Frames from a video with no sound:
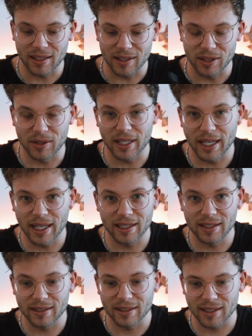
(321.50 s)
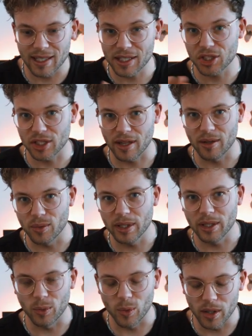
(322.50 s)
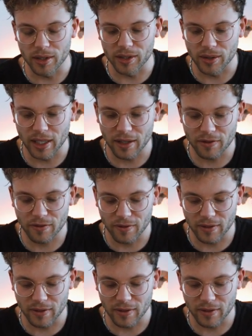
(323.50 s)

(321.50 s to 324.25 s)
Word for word: you can touch in the real world you have